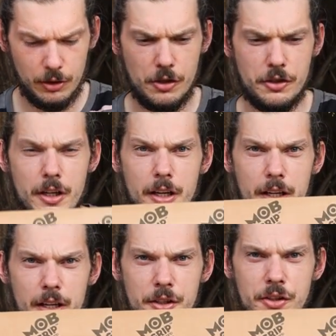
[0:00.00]
Just
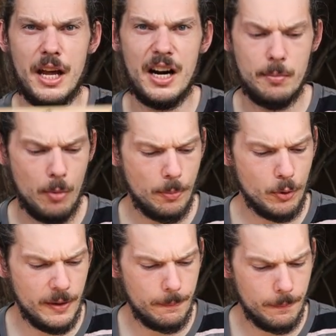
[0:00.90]
a standard Mob
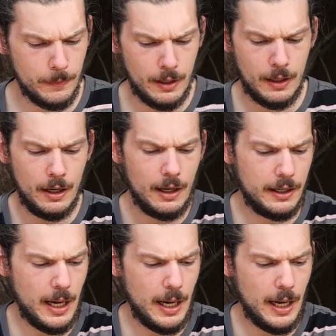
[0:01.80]
grip. It